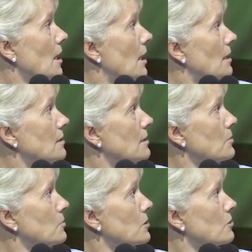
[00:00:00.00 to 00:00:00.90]
And if
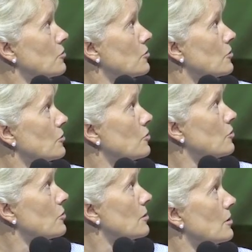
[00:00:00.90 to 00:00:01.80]
we want to
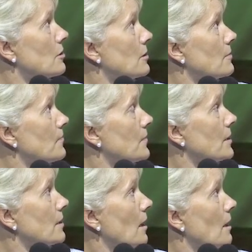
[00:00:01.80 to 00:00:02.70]

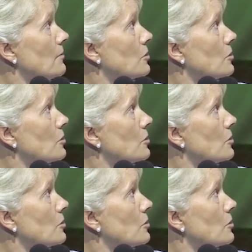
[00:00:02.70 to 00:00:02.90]
have